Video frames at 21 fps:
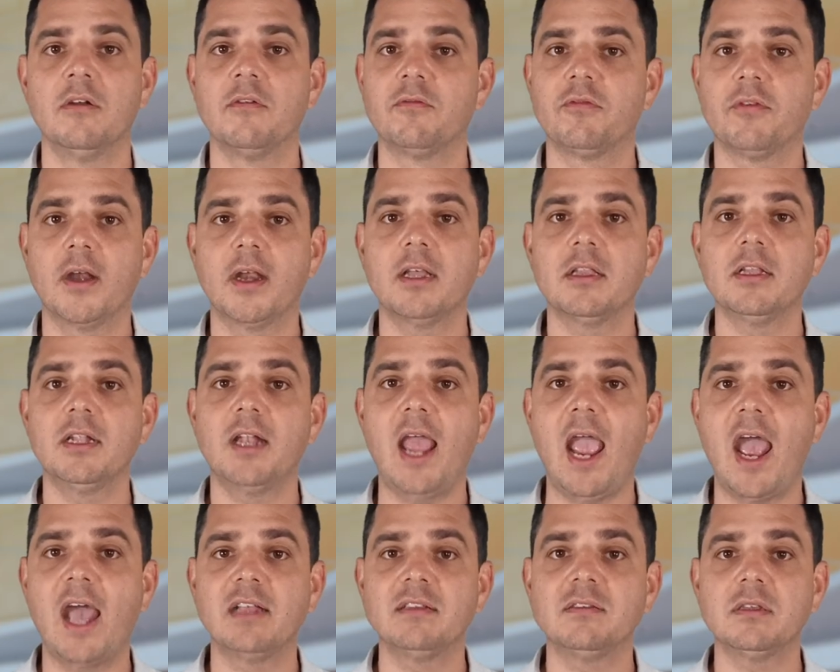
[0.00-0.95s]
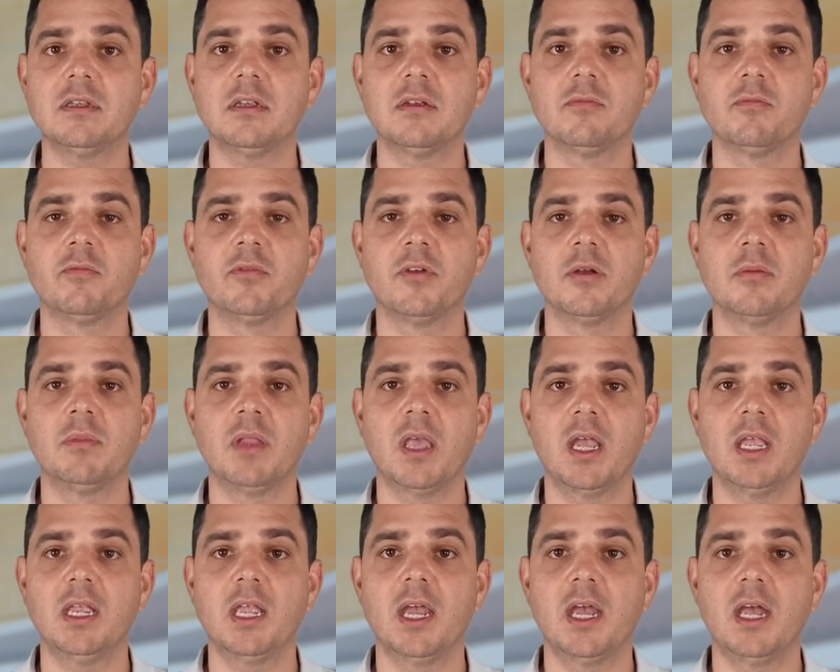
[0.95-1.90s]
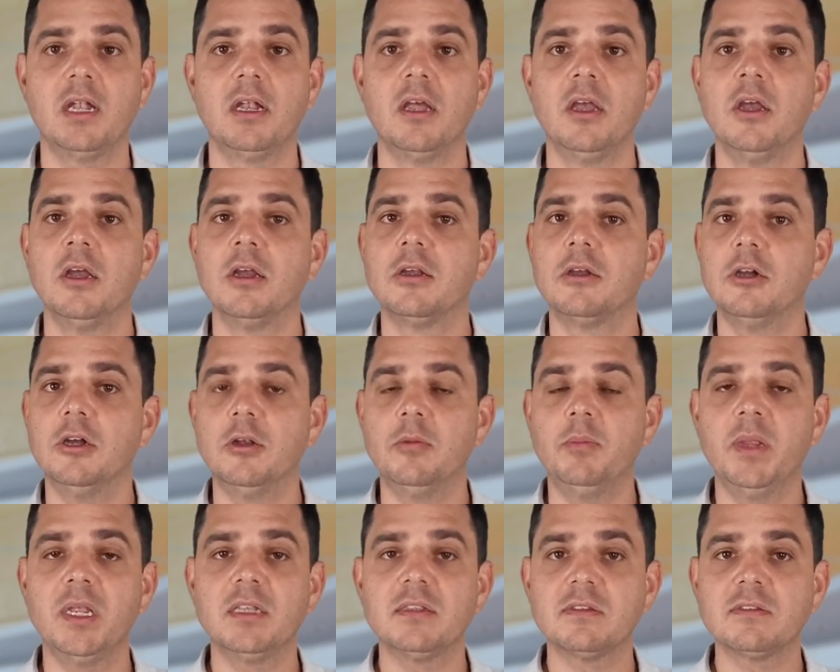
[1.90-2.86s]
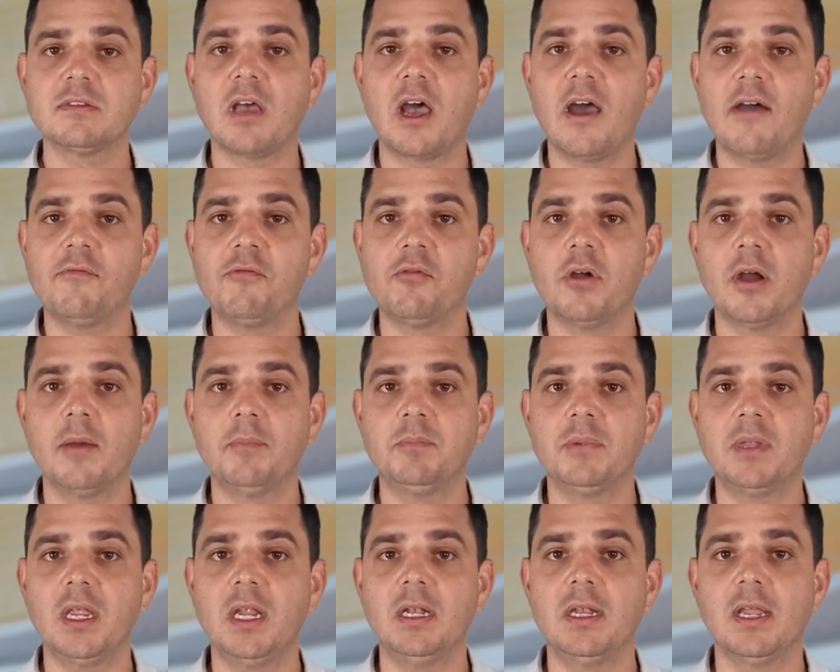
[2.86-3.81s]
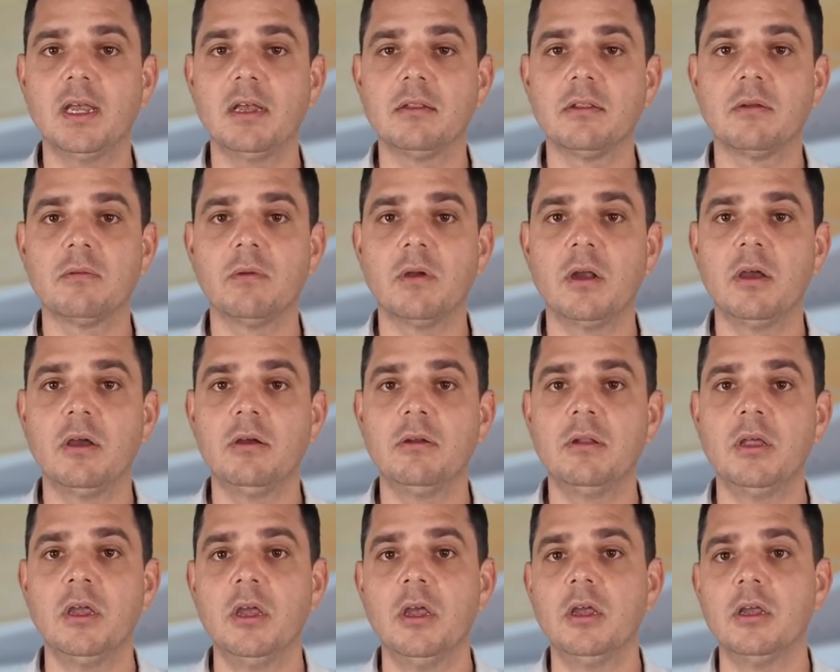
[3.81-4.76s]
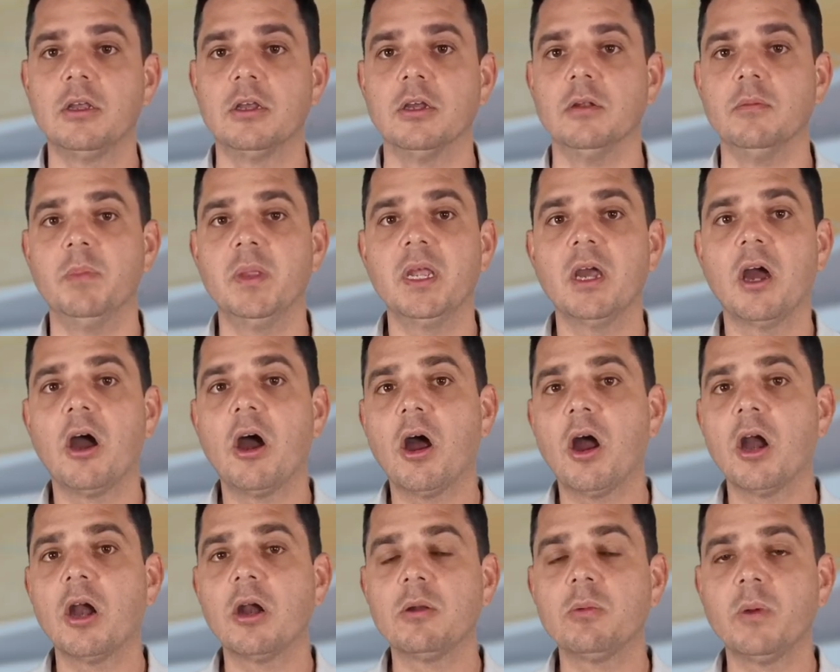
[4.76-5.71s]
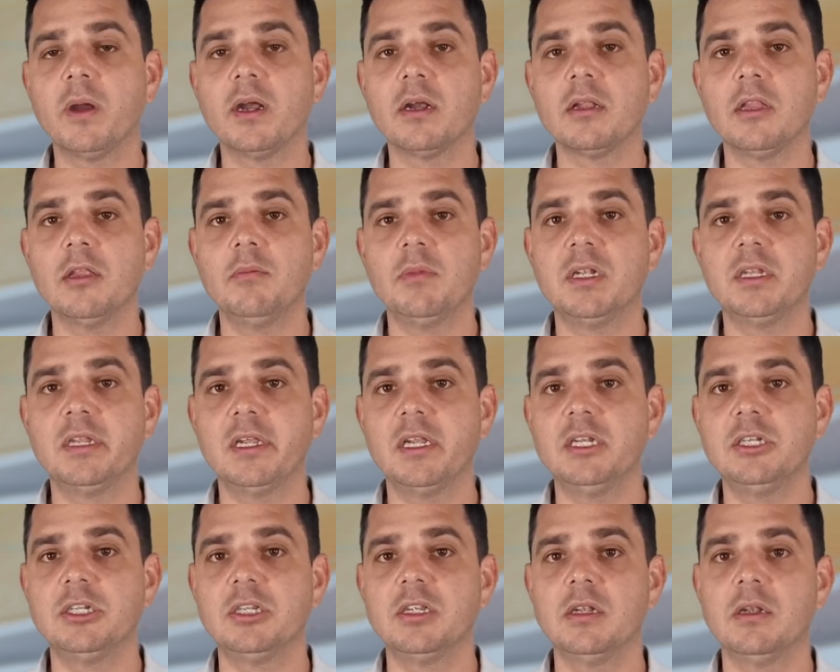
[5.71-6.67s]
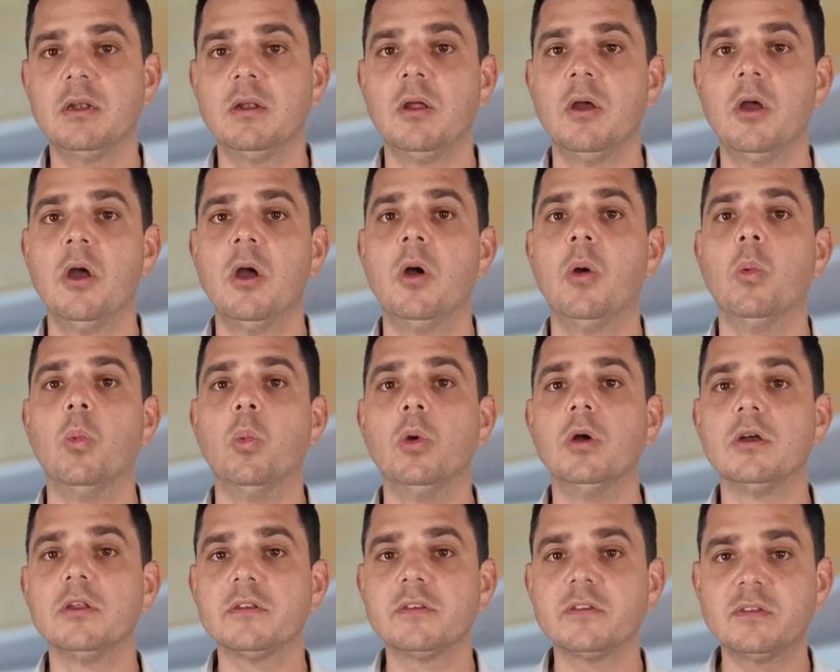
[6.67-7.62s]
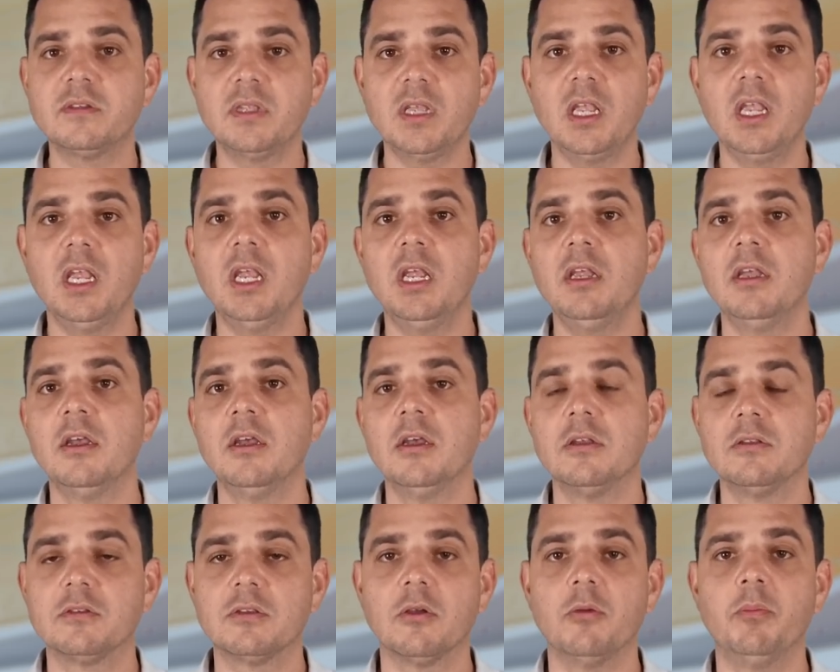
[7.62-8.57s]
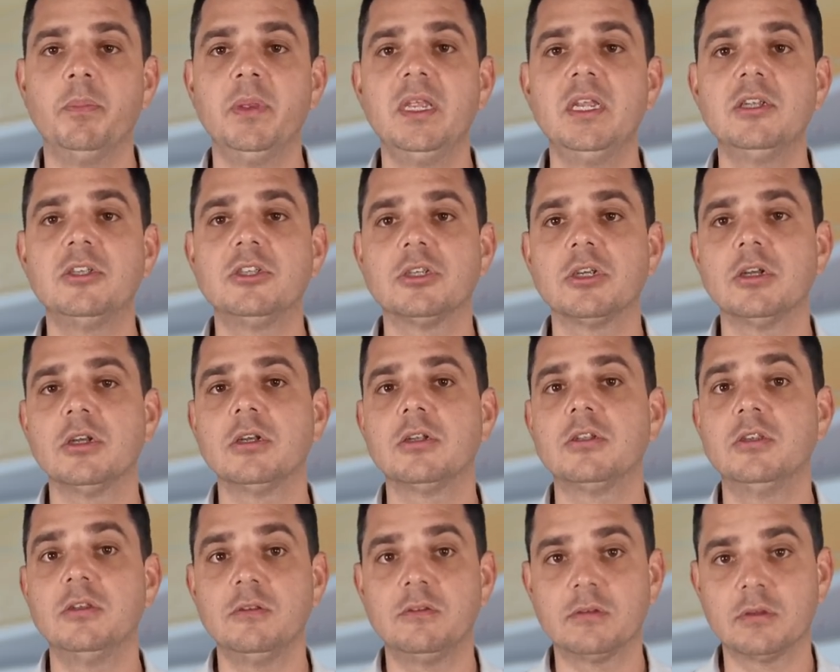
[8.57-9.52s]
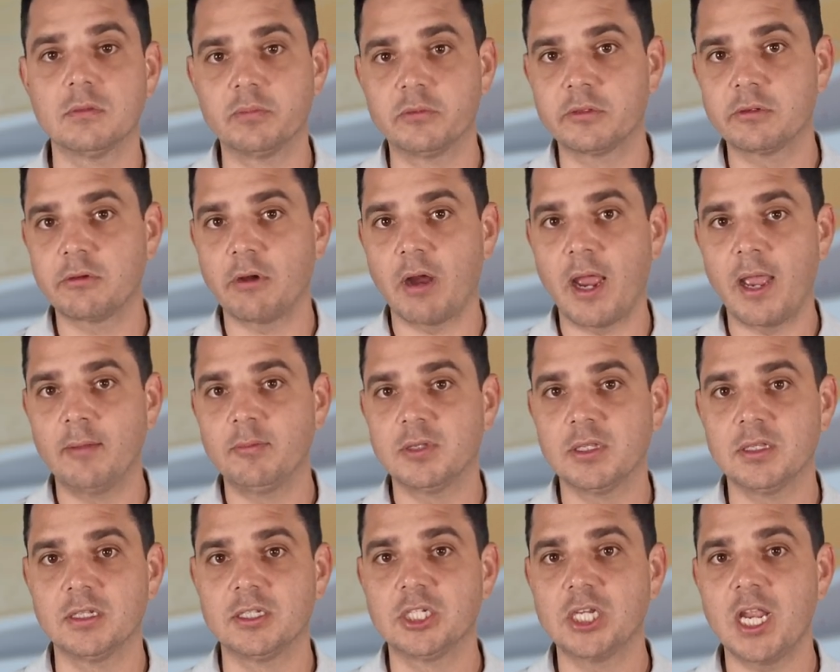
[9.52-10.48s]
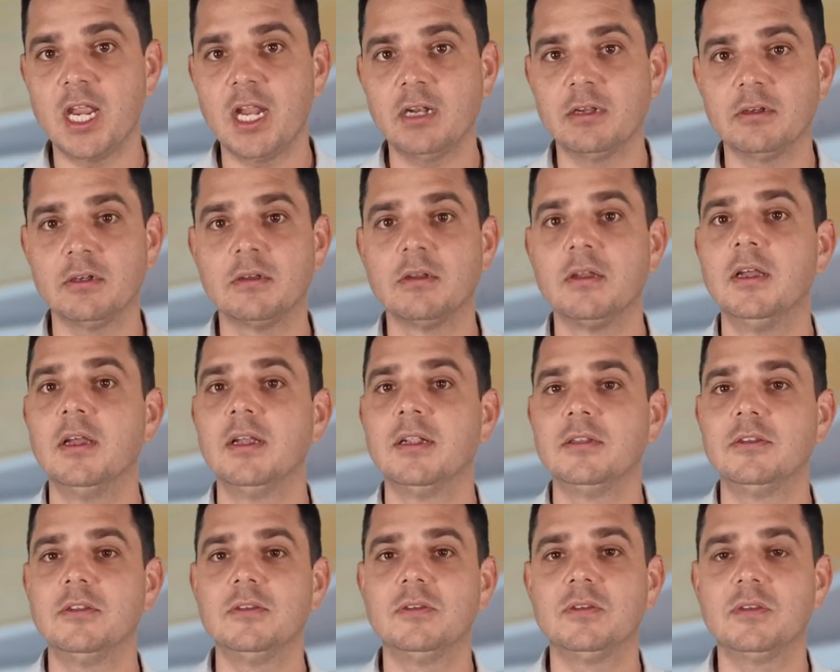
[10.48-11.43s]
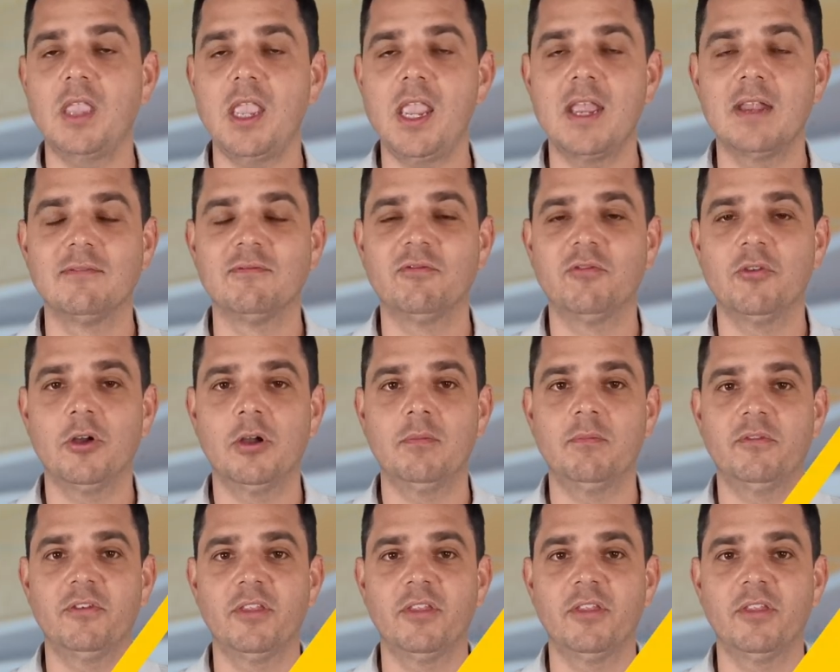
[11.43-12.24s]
Franklin hasn't confirmed that yet. Could be a software update down the road, could be a hardware limitation. We'll see, so be sure to subscribe to the channel to stay informed for